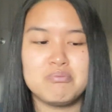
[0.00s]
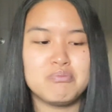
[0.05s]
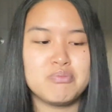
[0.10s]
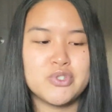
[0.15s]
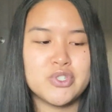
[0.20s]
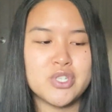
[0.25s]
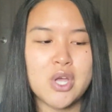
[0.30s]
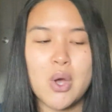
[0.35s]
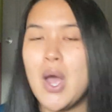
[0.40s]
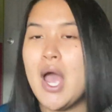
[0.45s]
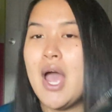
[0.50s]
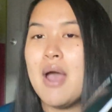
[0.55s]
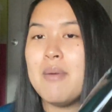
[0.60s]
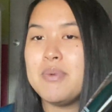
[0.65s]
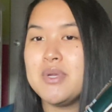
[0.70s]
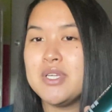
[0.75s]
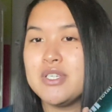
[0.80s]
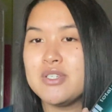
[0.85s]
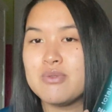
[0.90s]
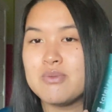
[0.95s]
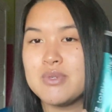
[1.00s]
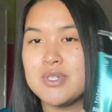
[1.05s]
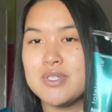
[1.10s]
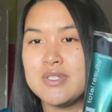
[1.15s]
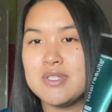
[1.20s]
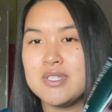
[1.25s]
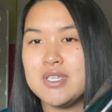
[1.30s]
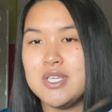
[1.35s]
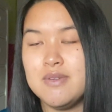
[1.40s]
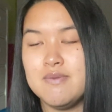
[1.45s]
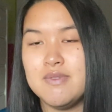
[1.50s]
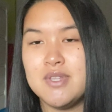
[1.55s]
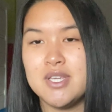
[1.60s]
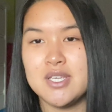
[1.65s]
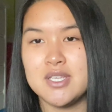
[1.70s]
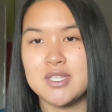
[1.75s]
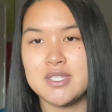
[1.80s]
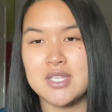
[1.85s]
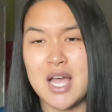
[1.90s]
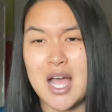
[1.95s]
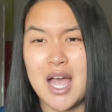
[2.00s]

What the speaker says: so happy to receive this.